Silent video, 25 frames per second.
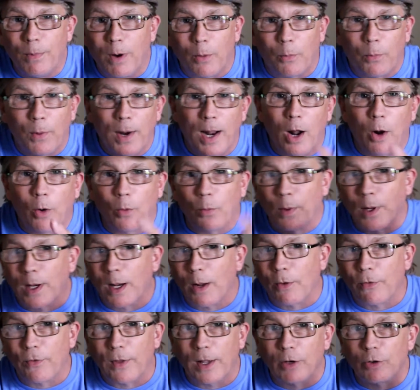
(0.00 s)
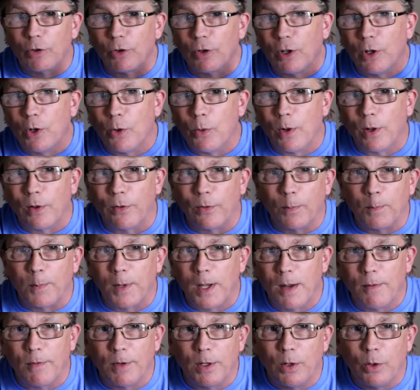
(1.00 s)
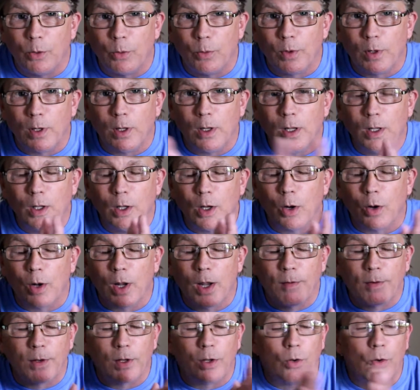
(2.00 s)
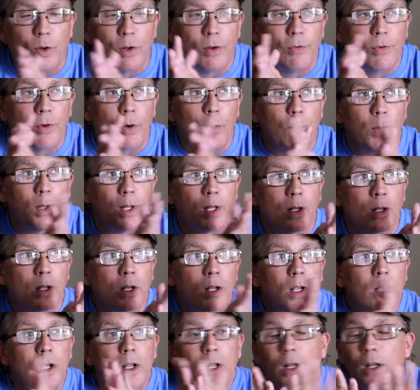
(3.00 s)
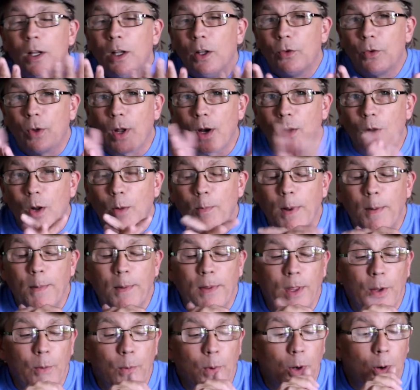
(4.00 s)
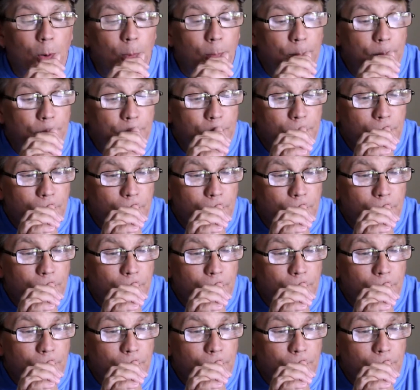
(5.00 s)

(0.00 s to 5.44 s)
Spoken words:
around when I was actually doing some heavy duty filming. So I don't know, maybe they will.